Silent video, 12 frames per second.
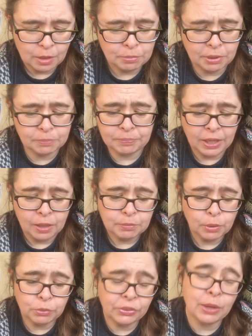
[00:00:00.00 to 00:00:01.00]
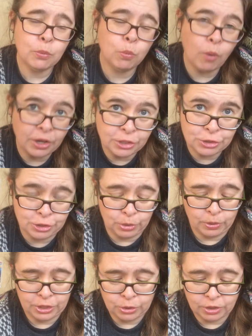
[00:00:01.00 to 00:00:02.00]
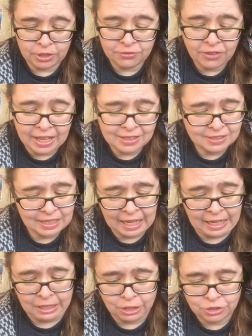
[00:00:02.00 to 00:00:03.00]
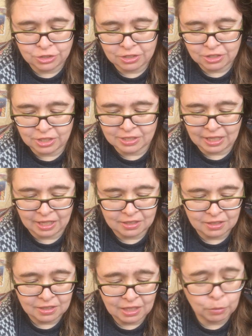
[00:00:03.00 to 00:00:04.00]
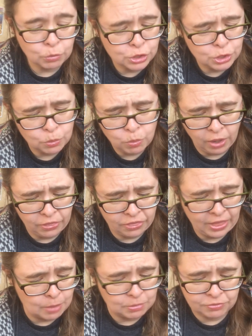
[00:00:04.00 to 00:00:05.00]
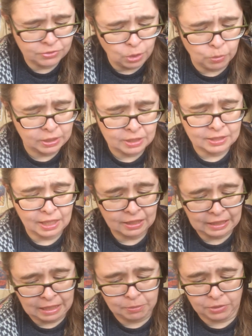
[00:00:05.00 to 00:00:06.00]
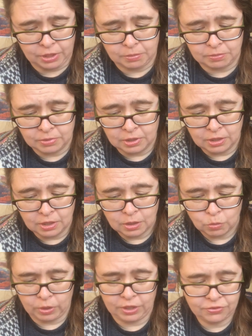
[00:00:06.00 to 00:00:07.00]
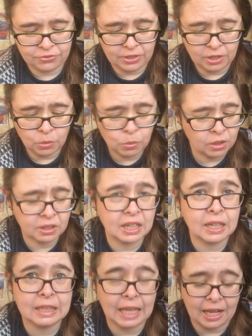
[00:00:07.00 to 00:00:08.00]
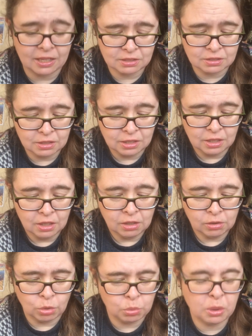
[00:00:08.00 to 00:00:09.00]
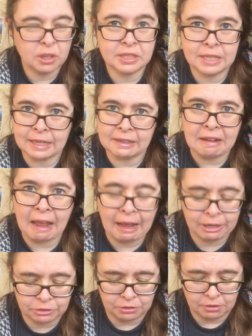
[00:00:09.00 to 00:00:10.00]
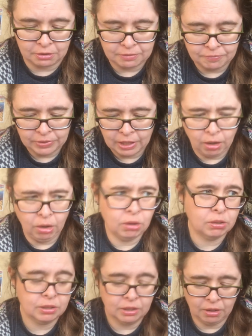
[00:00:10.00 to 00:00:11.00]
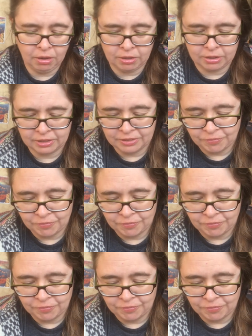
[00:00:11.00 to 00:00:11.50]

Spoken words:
But would they want you at your advanced age?" she said. "And would you want them if no one has yet claimed them? What if they're working class? Or worse yet, an actor? Oh, oh!"